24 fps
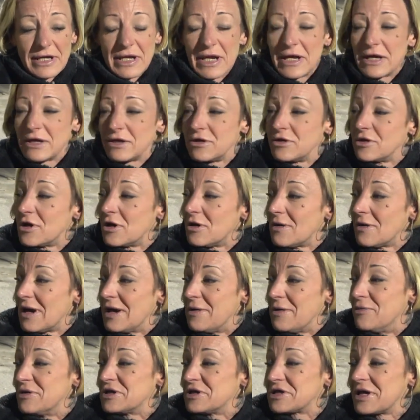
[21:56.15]
And, you know,
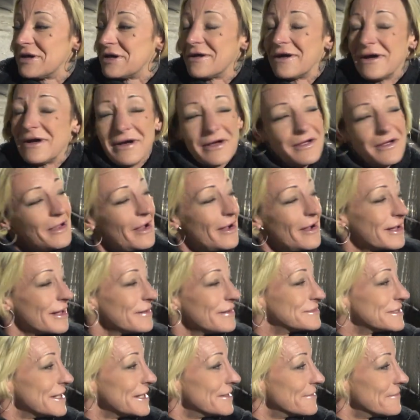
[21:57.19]
I wish I
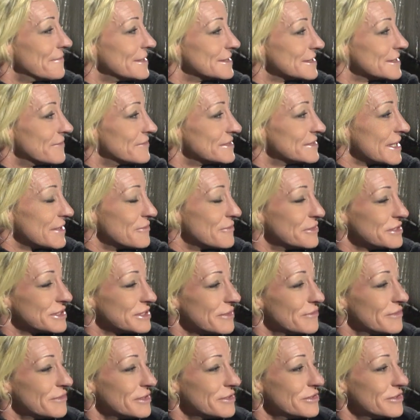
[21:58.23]
kept saying to myself, is I wish
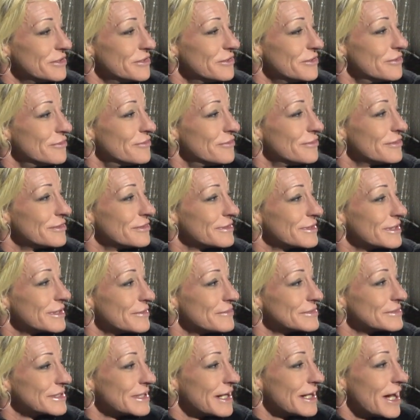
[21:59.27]
I would have knew that
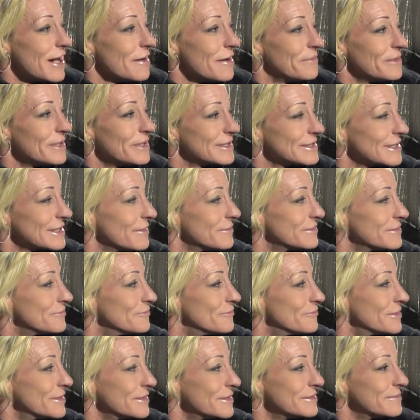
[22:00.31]
it was going to happen because I
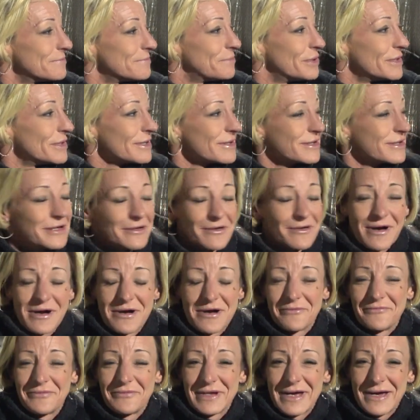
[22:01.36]
would have put a cuter
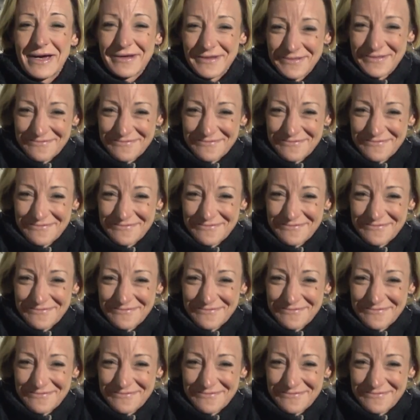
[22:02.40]
outfit on.